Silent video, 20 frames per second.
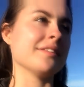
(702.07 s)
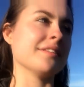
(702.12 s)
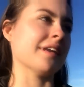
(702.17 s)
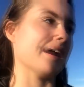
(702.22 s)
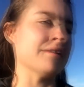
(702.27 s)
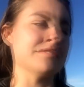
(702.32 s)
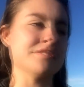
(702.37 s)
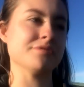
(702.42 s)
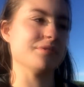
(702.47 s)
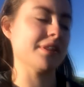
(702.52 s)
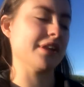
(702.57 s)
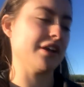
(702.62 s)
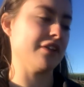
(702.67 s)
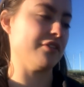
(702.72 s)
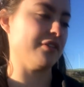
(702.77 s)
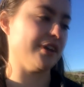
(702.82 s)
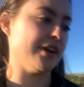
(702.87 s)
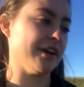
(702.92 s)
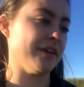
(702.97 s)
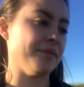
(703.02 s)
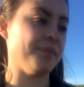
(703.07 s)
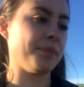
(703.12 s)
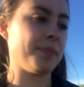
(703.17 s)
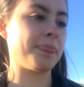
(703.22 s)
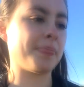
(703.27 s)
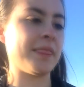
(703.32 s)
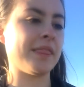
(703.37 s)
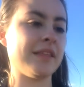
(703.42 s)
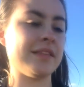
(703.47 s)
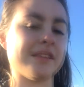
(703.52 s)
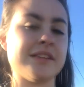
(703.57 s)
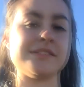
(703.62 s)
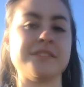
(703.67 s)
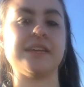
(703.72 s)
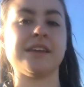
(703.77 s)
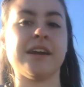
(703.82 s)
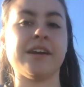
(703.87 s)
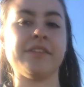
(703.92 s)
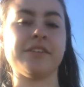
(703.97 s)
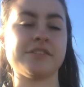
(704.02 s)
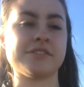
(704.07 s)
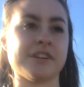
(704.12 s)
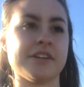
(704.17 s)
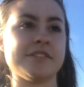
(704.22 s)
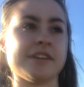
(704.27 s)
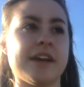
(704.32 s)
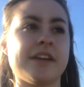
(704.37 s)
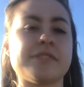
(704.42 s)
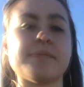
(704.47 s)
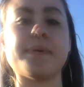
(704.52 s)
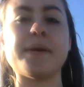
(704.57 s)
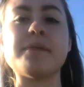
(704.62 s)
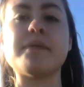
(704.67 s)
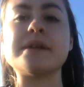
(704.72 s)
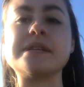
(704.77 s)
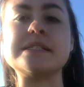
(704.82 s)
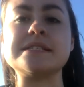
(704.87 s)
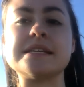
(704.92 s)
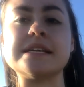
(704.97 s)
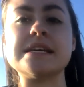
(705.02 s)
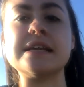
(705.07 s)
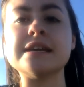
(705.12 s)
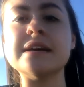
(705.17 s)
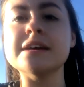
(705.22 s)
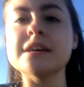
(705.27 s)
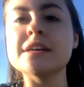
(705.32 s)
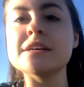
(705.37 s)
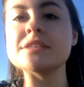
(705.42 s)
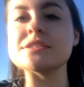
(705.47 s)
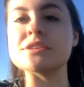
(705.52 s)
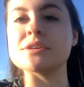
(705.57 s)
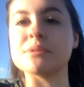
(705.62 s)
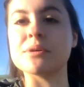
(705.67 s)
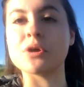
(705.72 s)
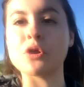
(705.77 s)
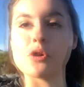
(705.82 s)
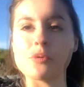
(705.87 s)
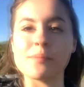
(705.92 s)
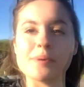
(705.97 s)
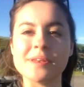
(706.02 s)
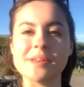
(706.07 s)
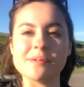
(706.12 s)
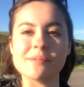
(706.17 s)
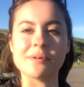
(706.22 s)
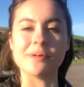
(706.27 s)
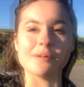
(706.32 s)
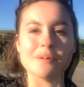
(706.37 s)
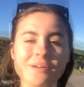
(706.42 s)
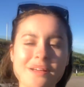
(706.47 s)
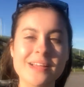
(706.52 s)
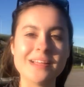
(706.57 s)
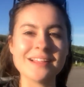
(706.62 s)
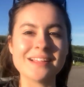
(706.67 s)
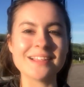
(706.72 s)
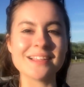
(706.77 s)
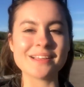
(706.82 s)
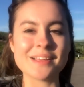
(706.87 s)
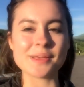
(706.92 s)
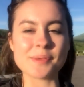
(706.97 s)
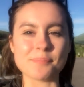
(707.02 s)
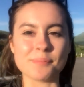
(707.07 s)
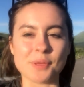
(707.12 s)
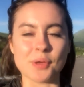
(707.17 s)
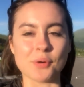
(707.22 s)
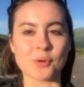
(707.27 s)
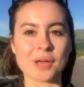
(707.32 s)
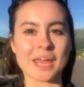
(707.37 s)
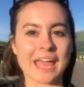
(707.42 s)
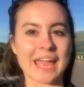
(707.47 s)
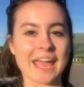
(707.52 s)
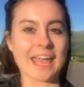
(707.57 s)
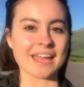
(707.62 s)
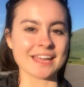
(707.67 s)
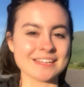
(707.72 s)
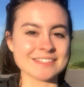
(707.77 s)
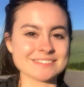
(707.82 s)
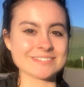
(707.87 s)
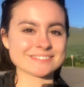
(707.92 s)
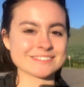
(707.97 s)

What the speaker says: That was really annoying. Let's see how this turns out. It's a bit windy, so we're hoping it will be okay.